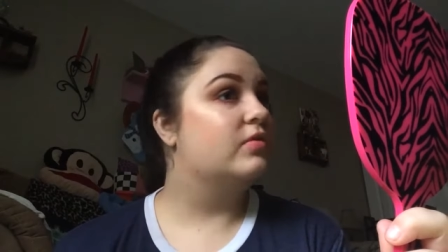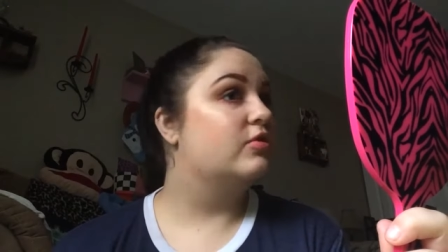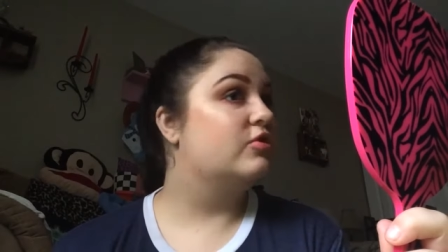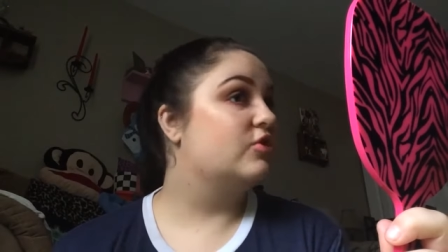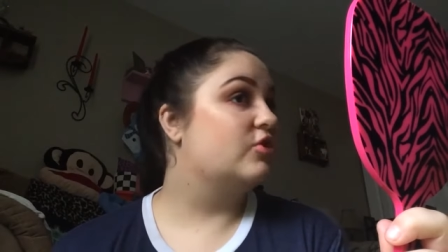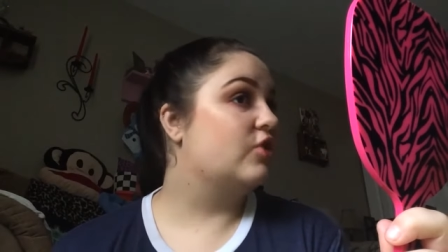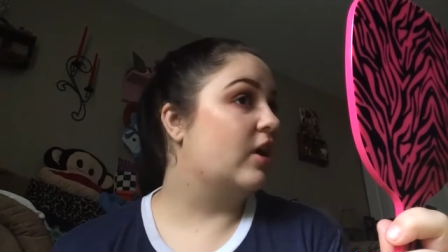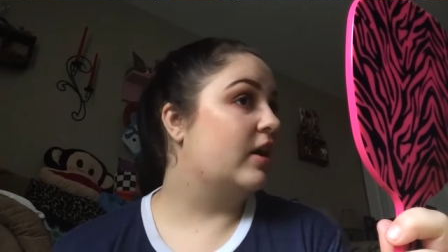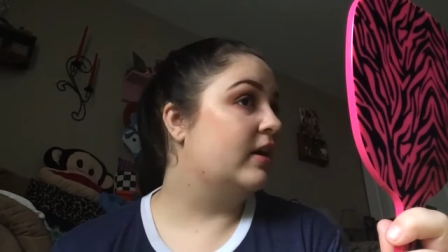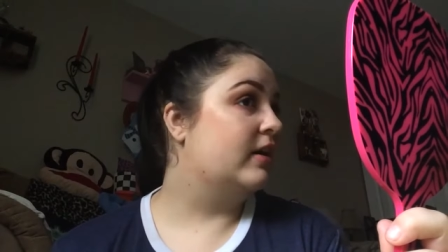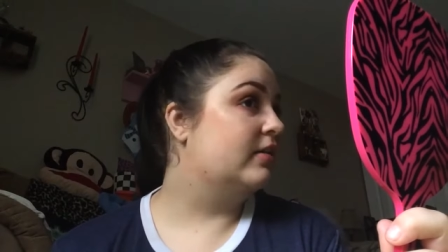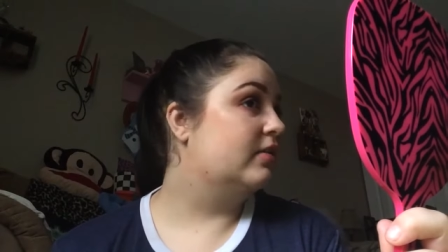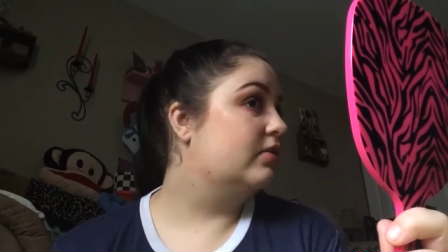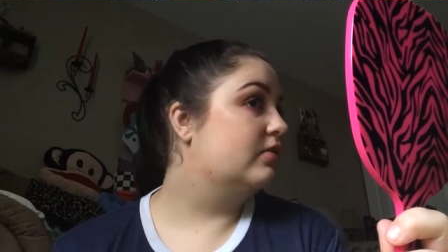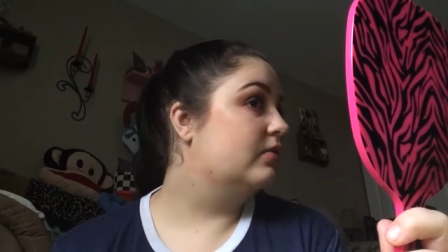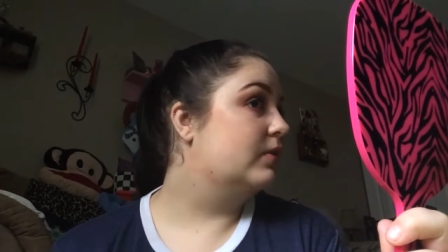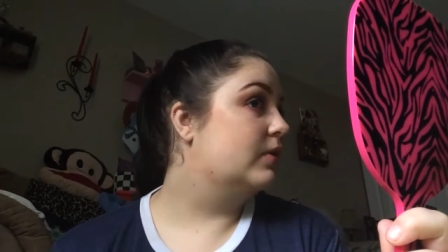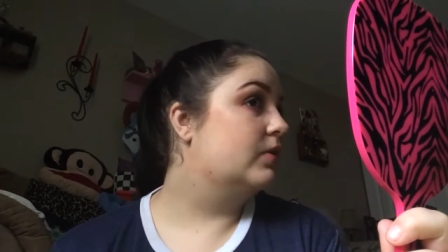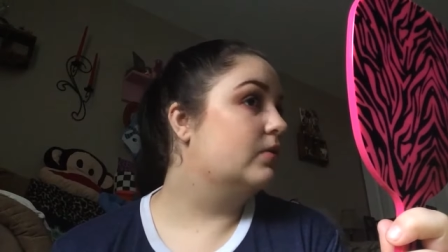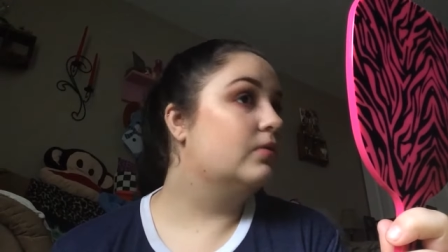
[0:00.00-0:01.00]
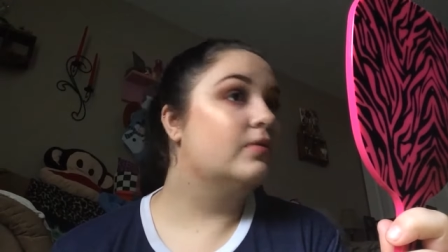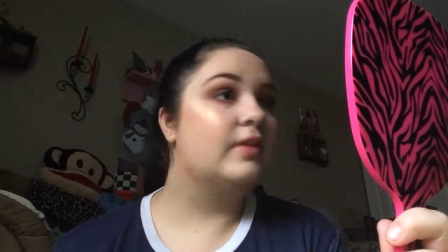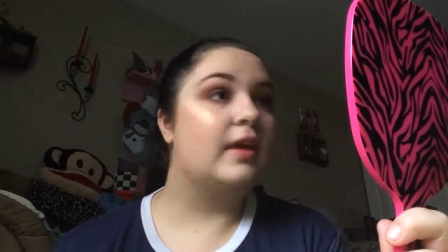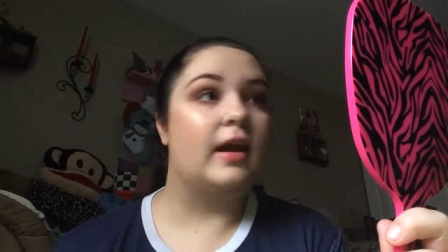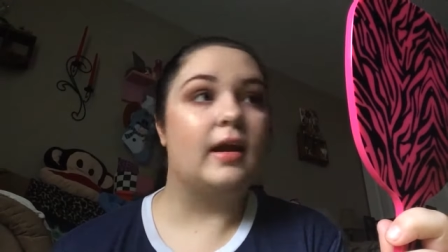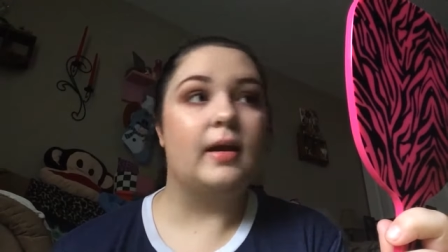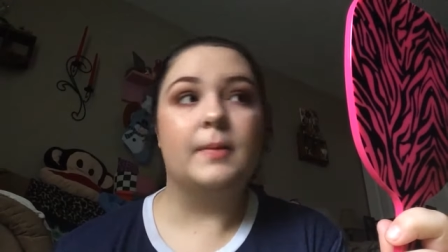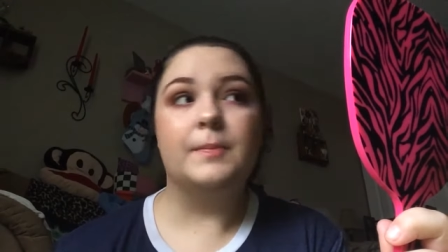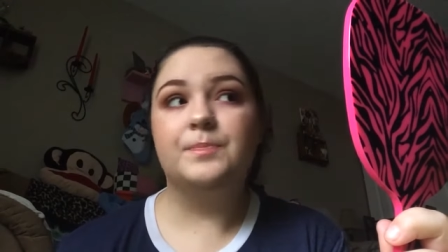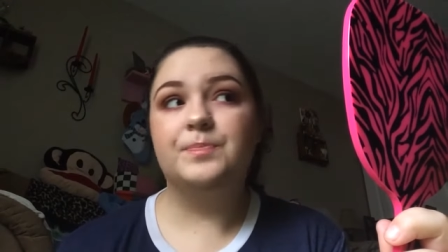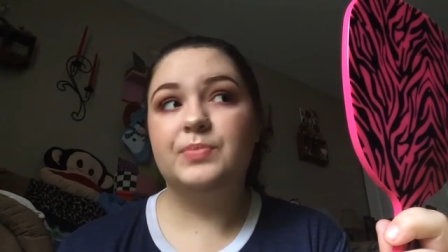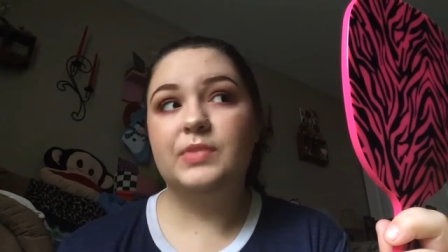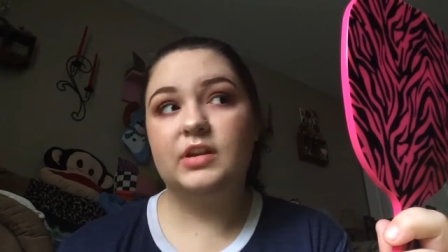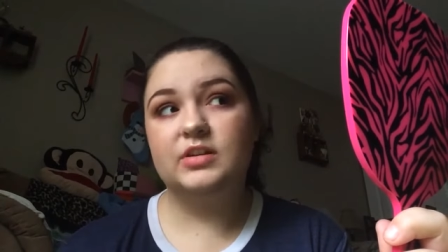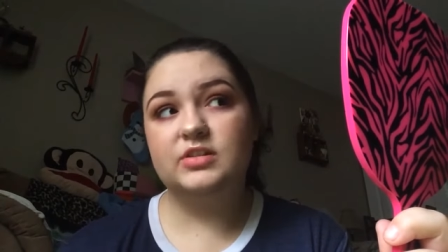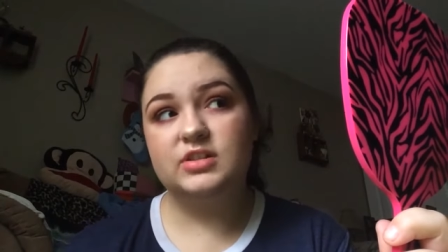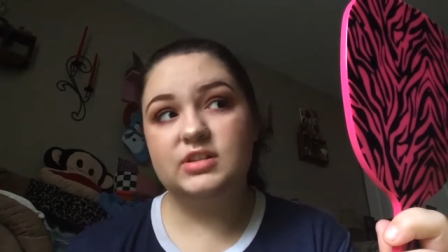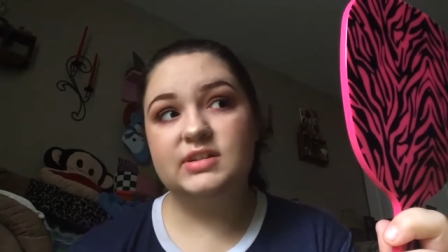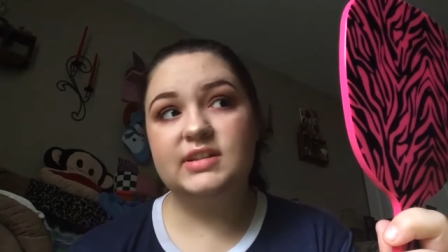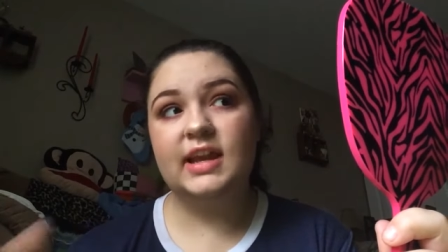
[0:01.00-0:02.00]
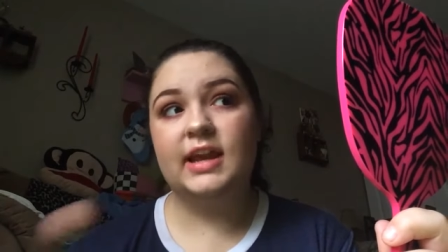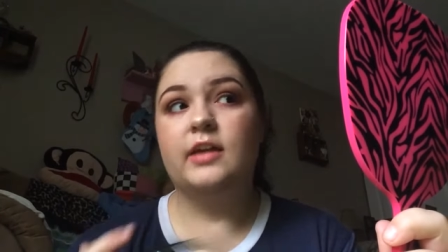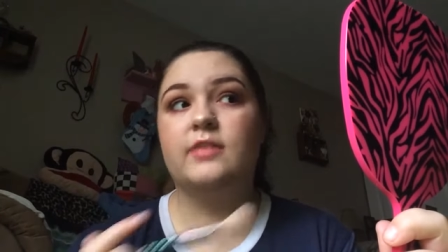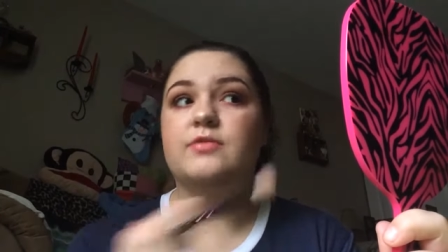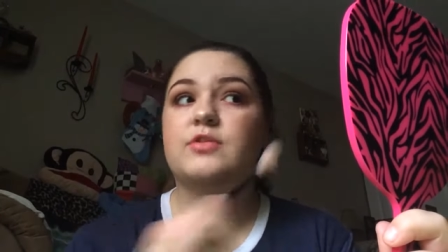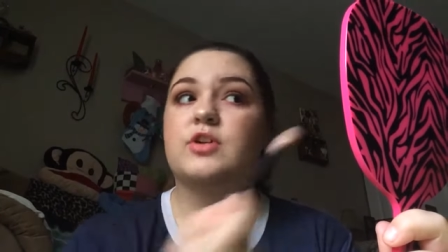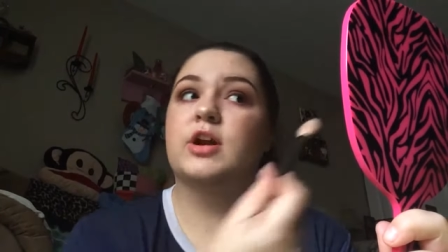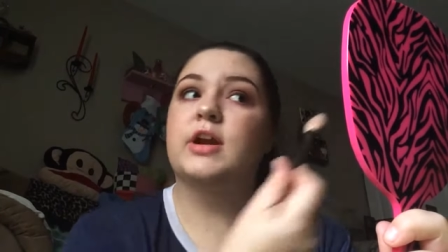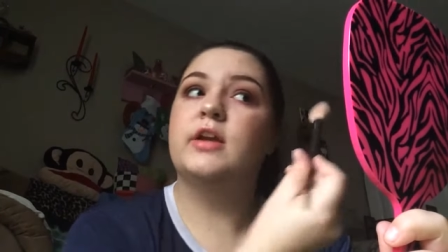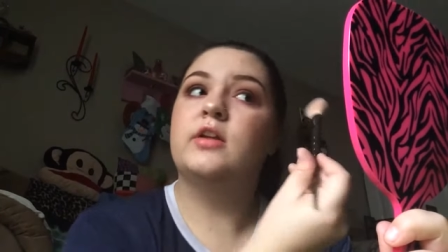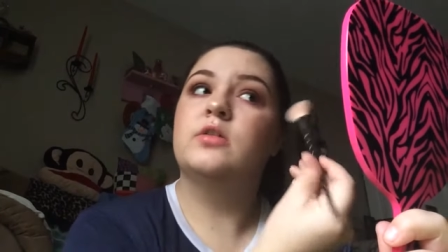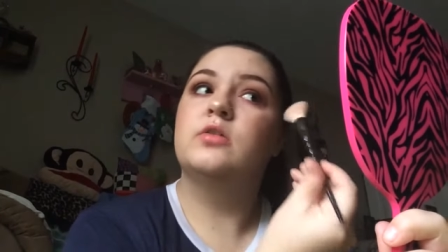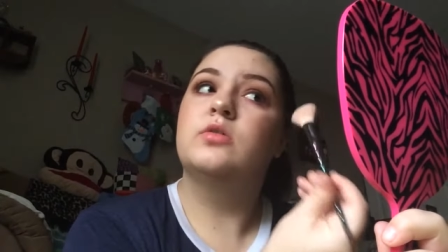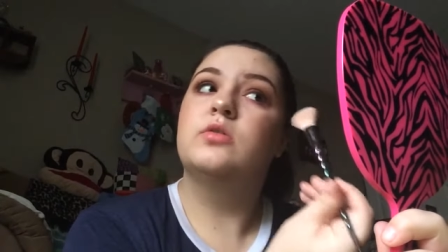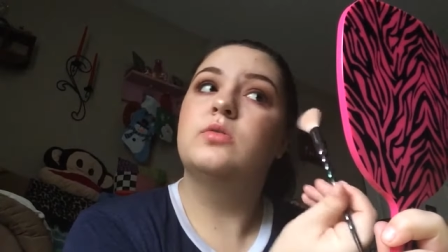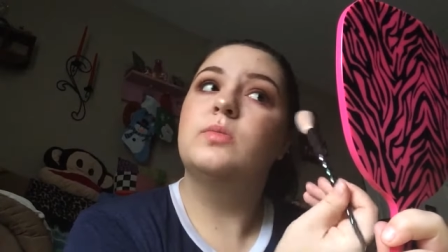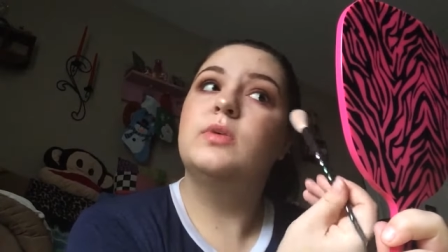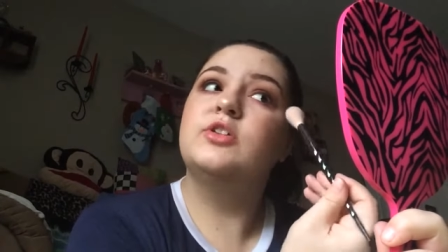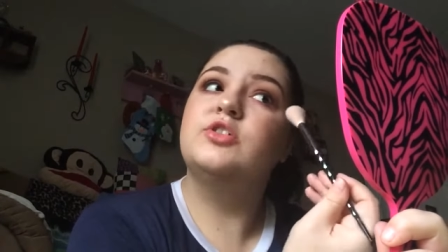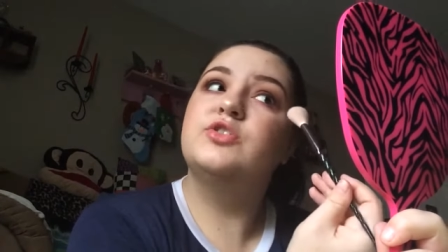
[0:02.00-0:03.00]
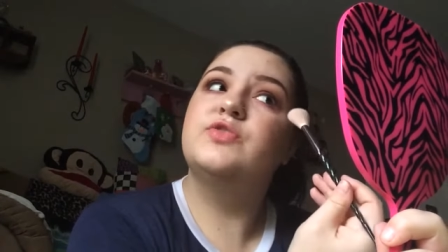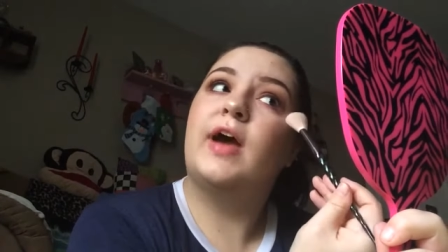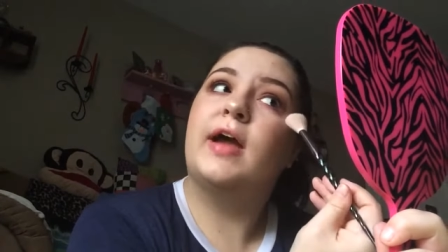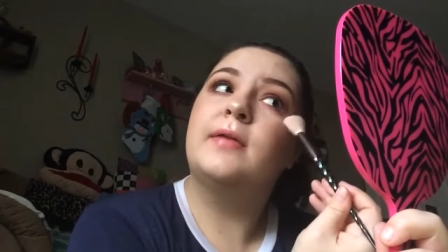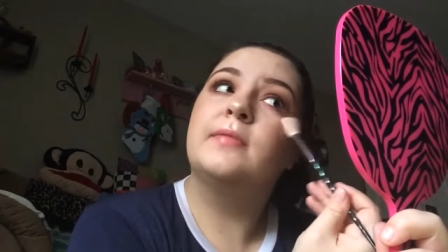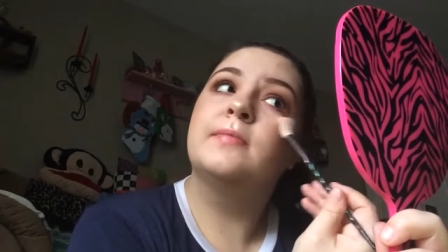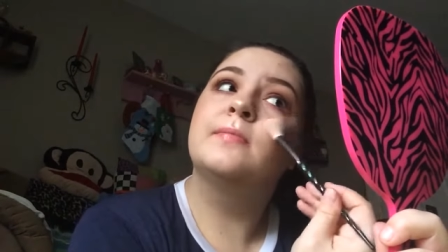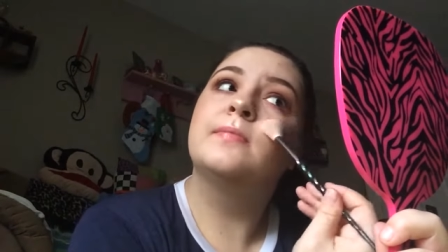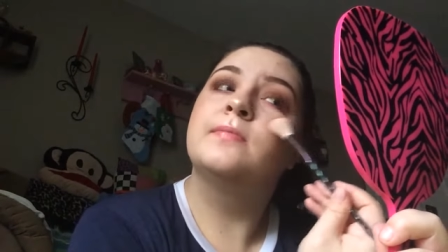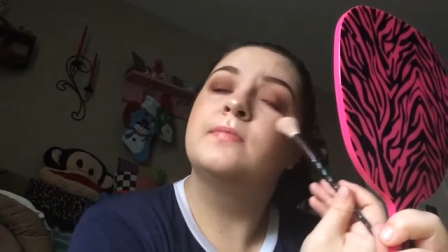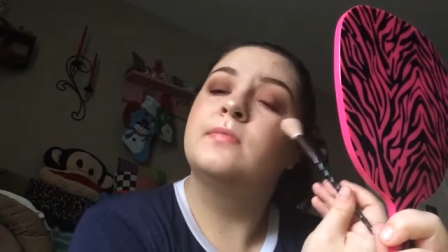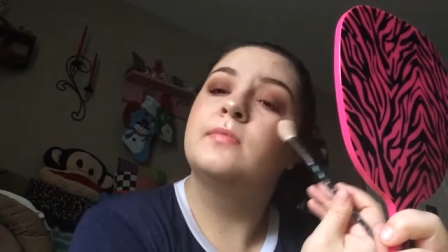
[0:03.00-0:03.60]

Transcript: shining through that there's a tint of green, which is fine.